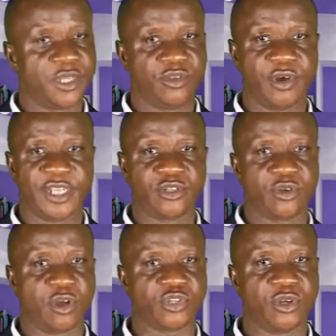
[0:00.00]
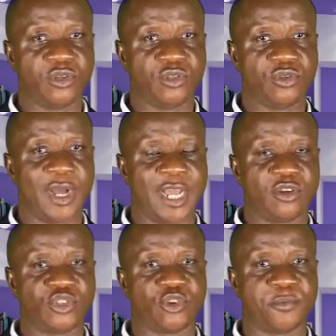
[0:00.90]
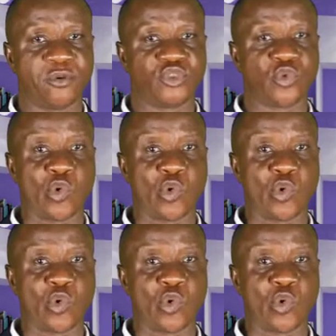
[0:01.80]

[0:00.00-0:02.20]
Your introduction, you are not supposed to